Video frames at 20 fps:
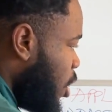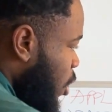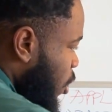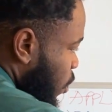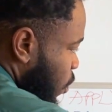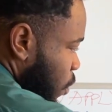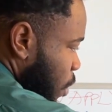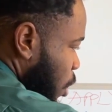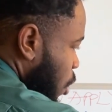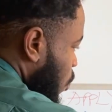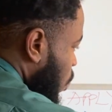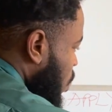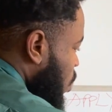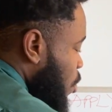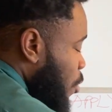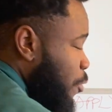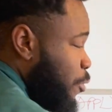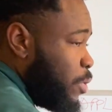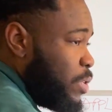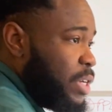You can always go
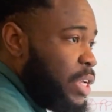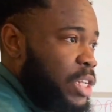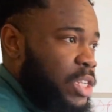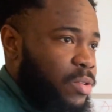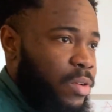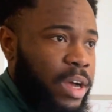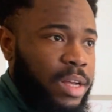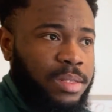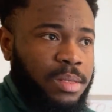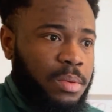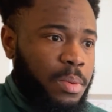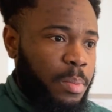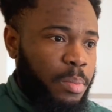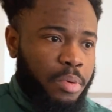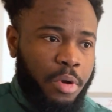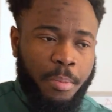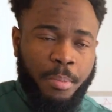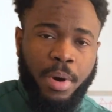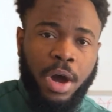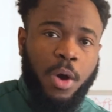for this, right?
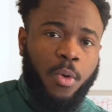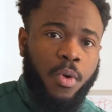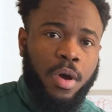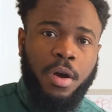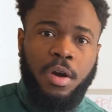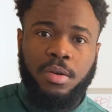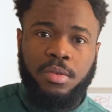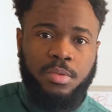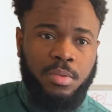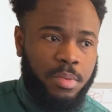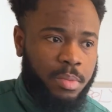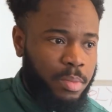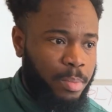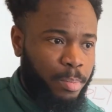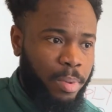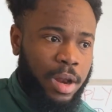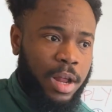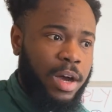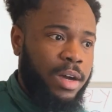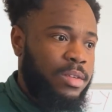Prepare well,
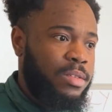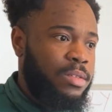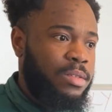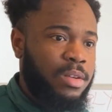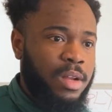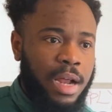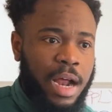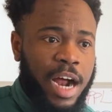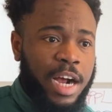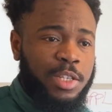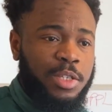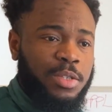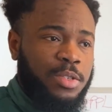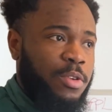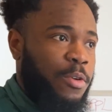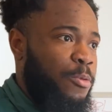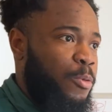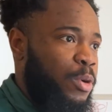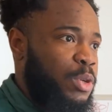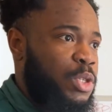plan, ask
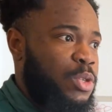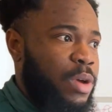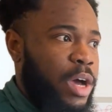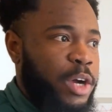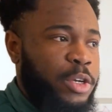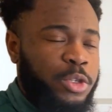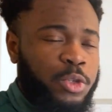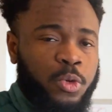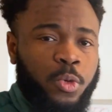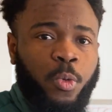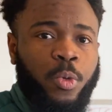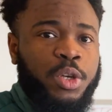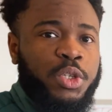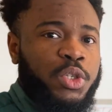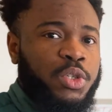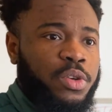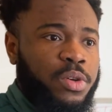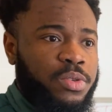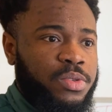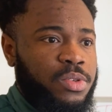someone to ask you
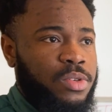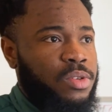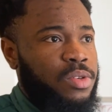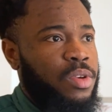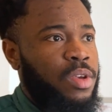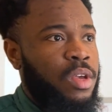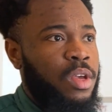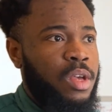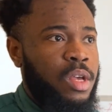questions,